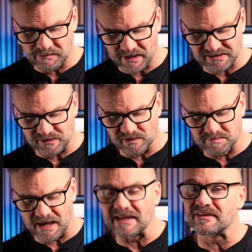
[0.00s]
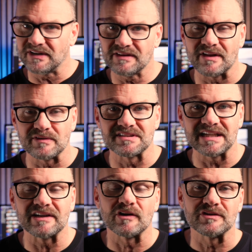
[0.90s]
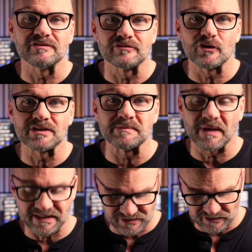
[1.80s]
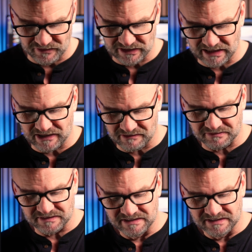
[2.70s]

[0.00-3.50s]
pixels by 3840 pixels, funnily enough,